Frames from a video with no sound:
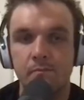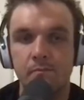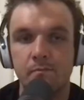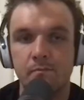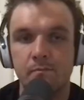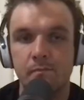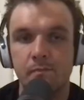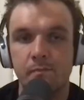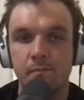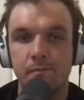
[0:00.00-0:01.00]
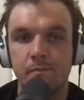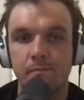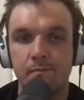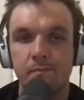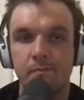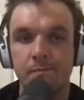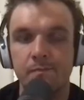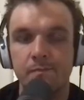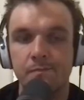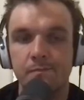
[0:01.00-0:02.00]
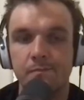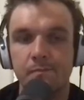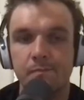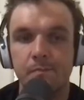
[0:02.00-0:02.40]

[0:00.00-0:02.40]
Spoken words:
No words are spoken by the person on screen.